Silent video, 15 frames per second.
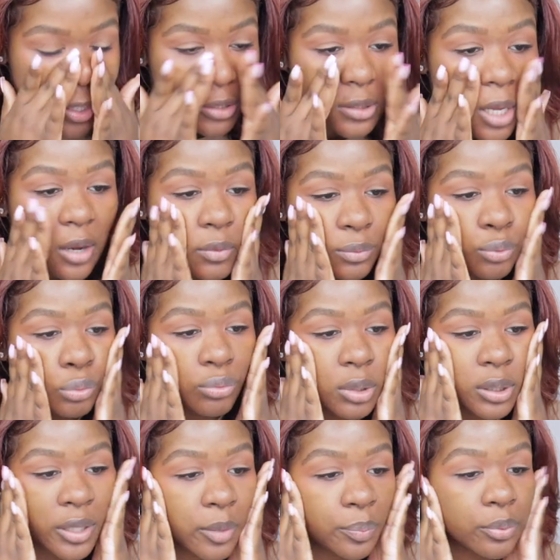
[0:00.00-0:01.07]
So I
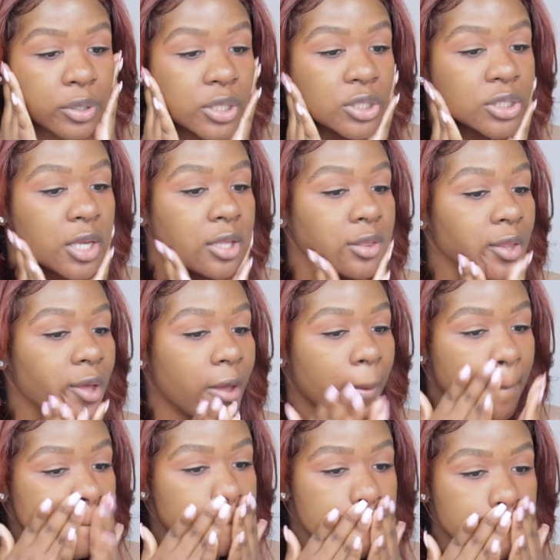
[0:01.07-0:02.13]
really appreciate that.